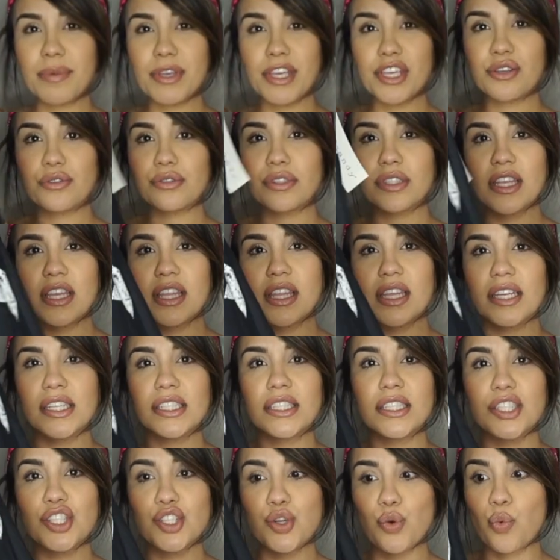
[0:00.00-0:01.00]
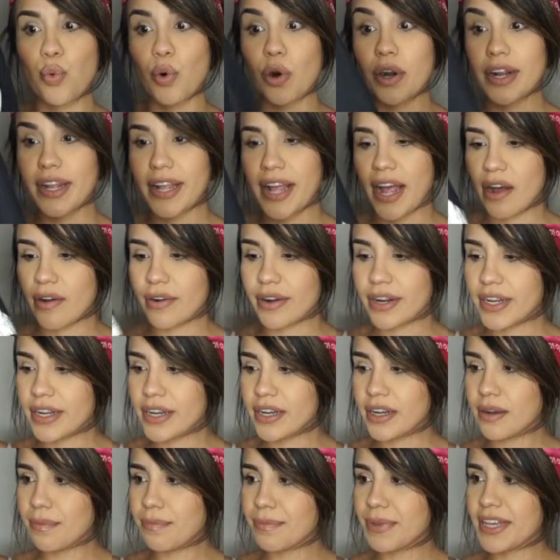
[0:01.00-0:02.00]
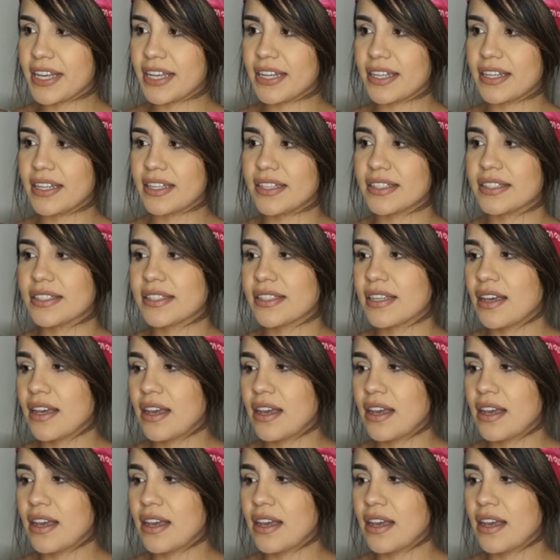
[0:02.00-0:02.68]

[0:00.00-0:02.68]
be using this to work out in, because